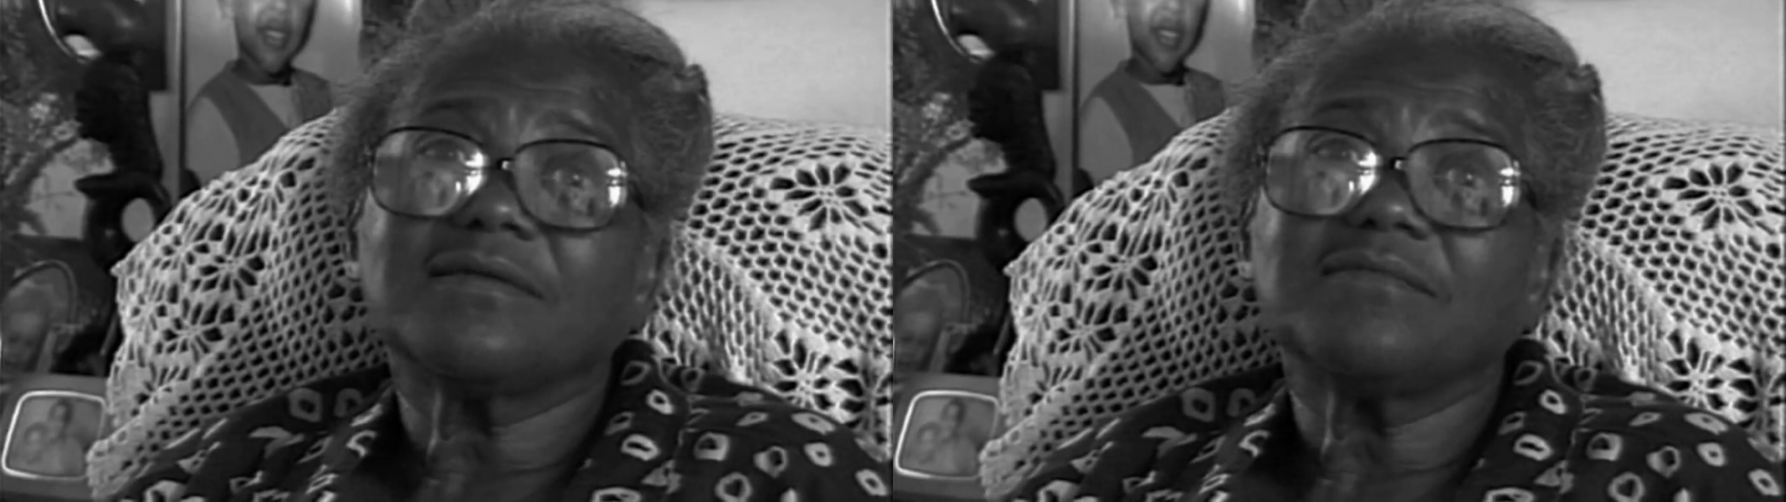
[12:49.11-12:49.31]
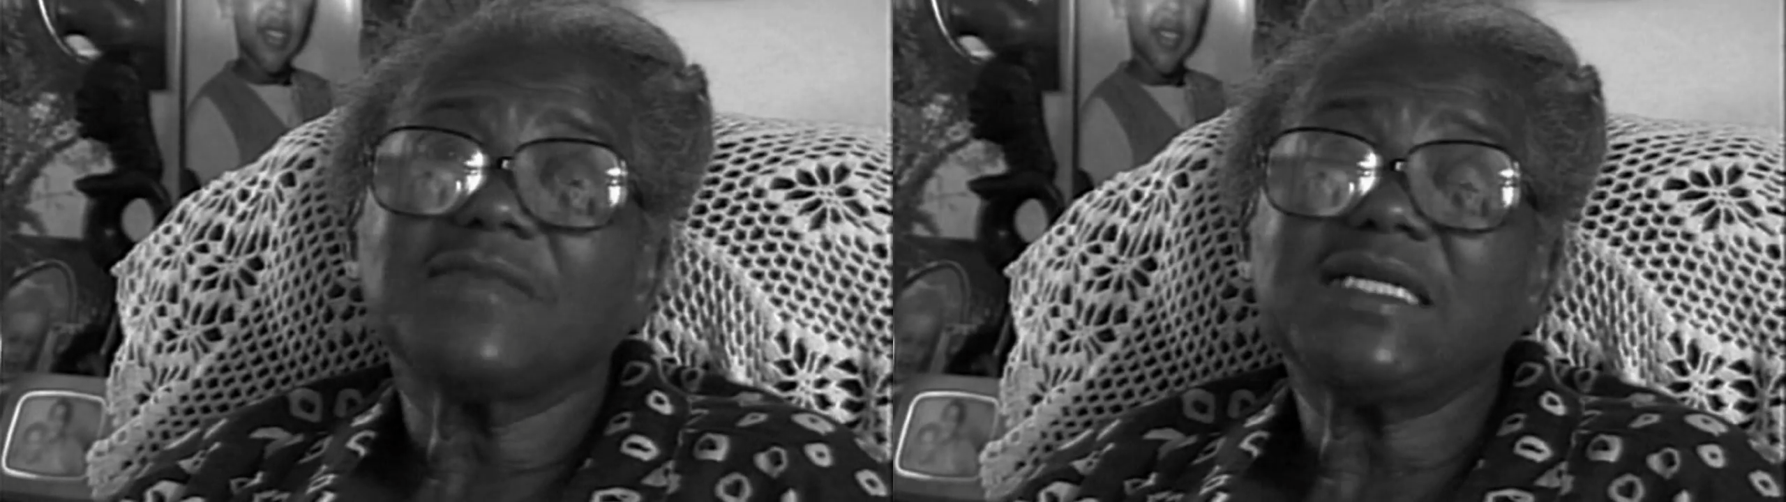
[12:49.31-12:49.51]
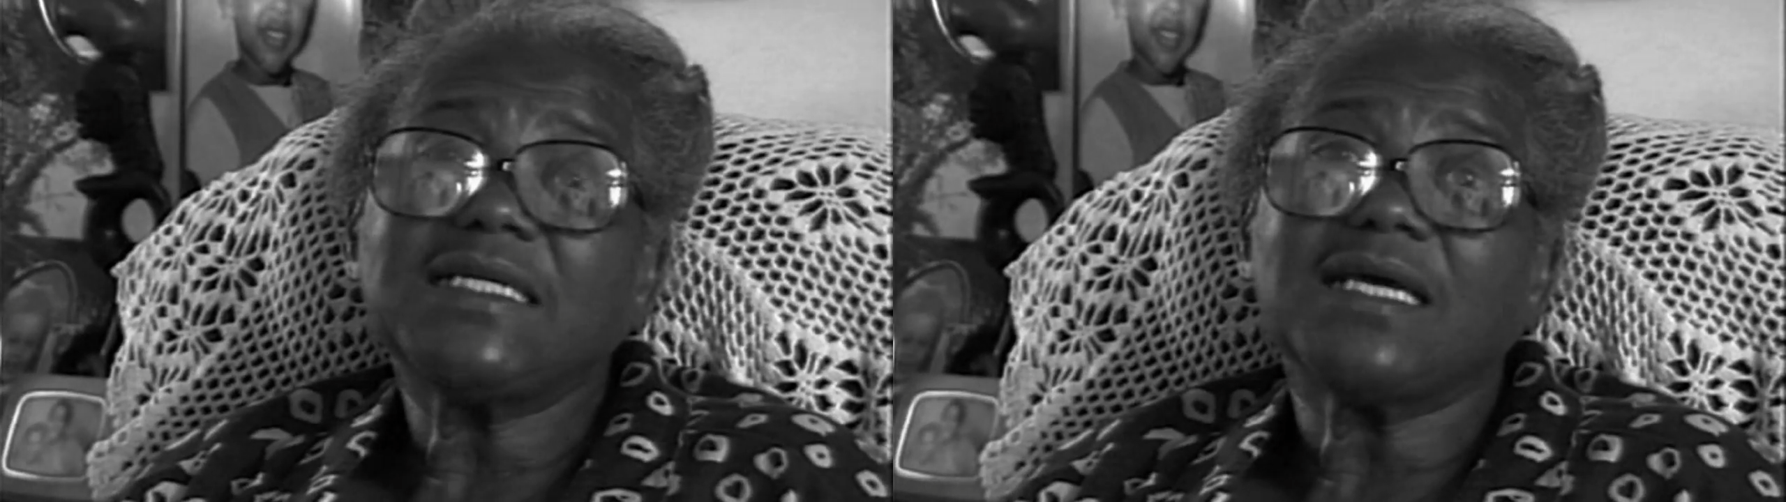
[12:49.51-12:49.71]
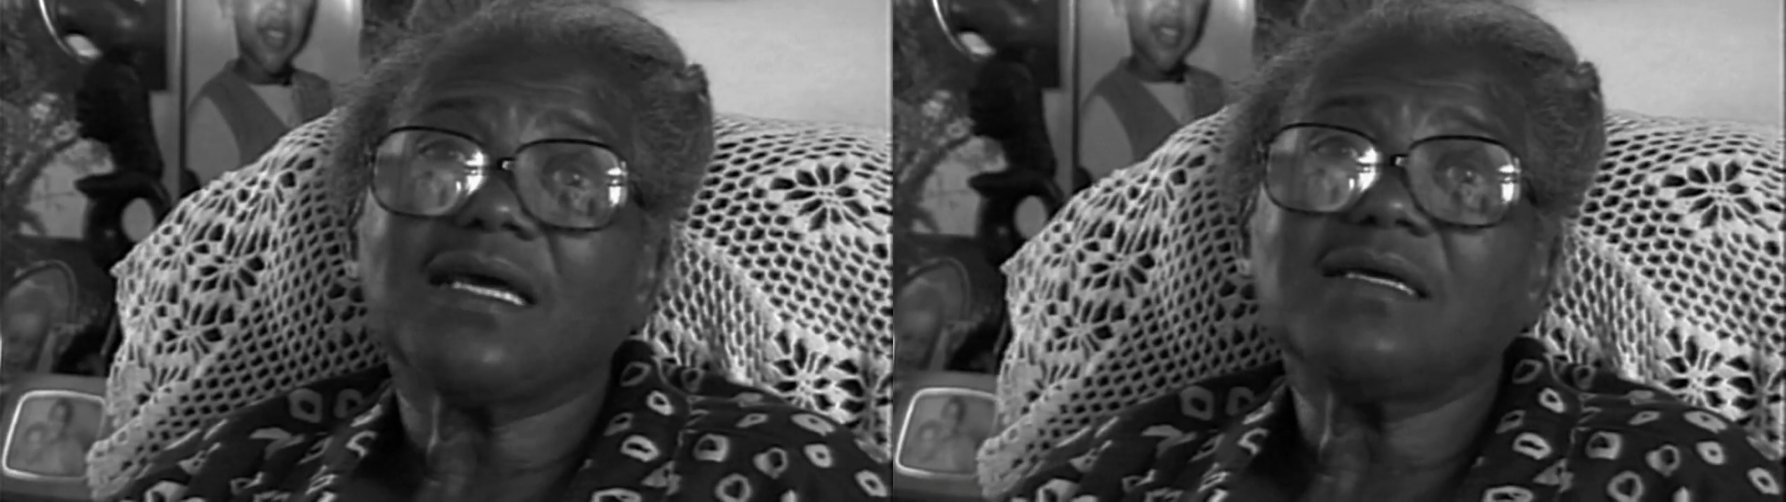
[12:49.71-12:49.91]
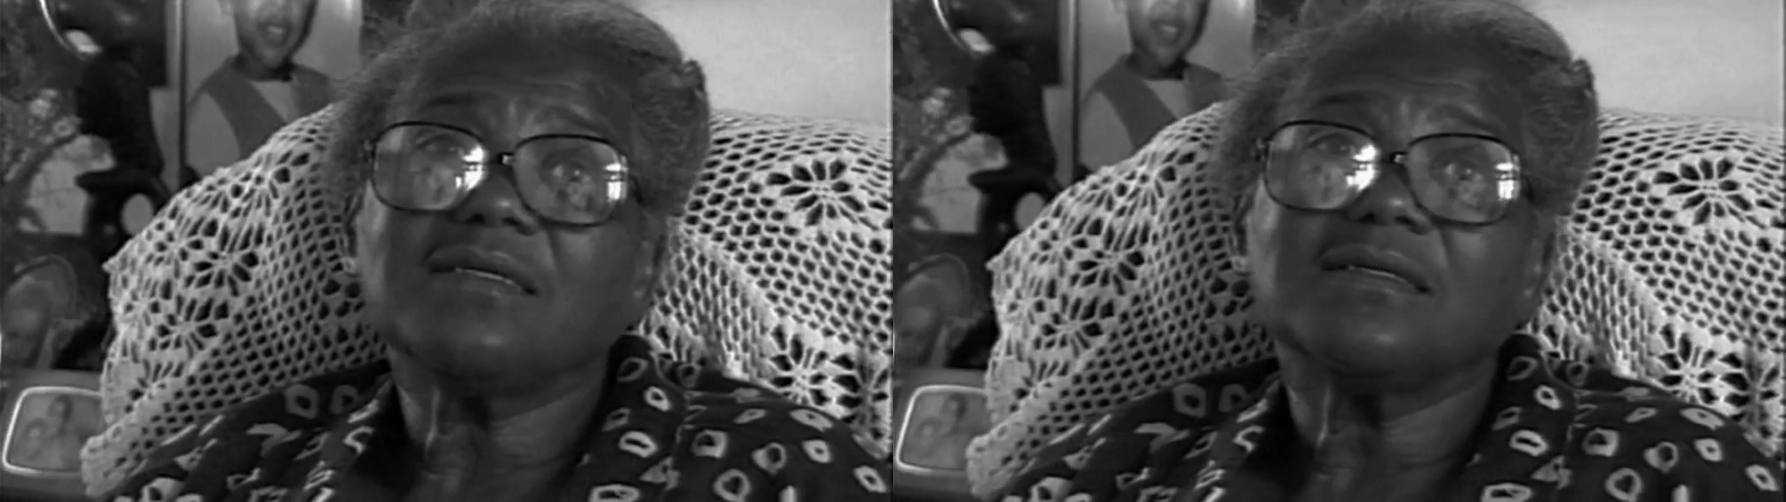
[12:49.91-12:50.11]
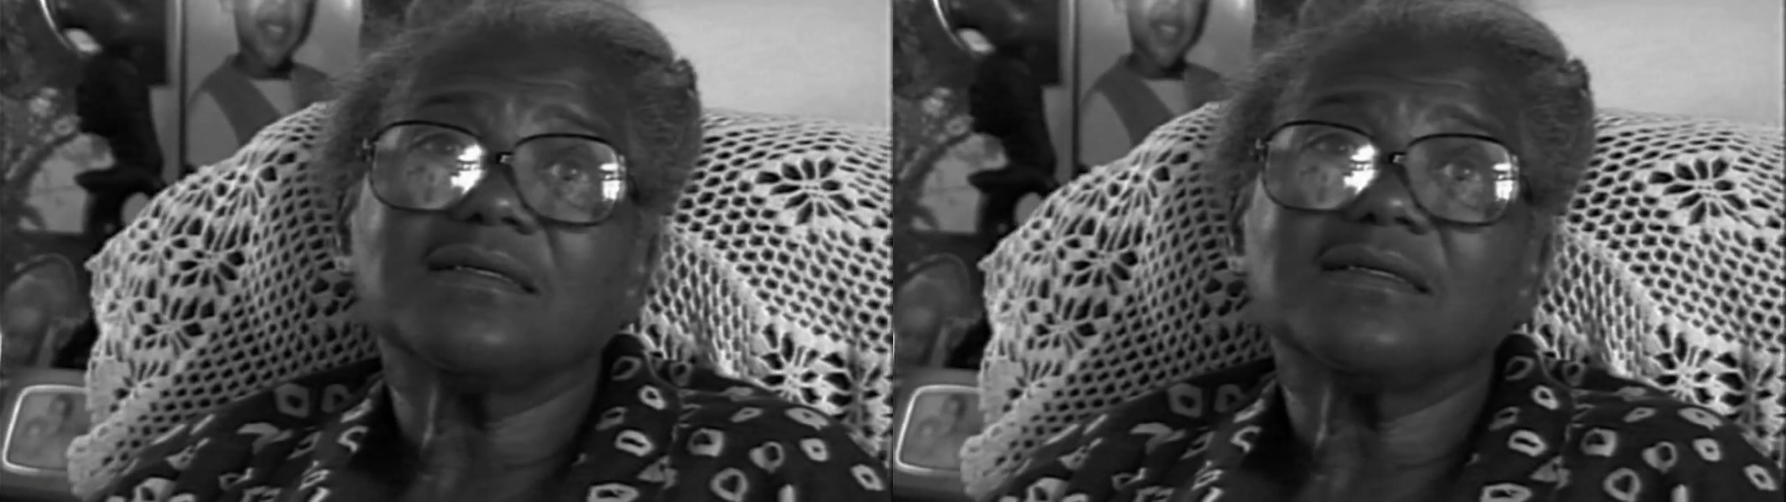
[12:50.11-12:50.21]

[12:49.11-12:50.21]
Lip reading: midday,